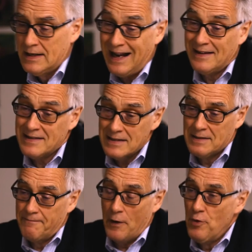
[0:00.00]
Now, this is
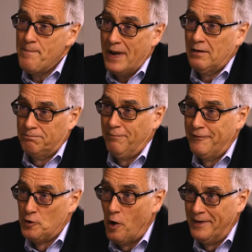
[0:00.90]
a very big
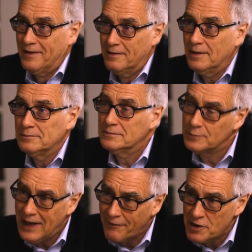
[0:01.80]
phenomenon,
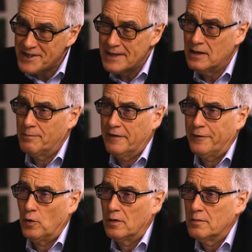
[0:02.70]
and we haven't seen it
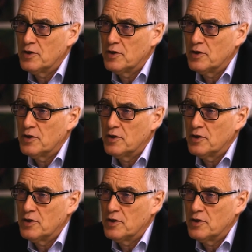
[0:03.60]
before,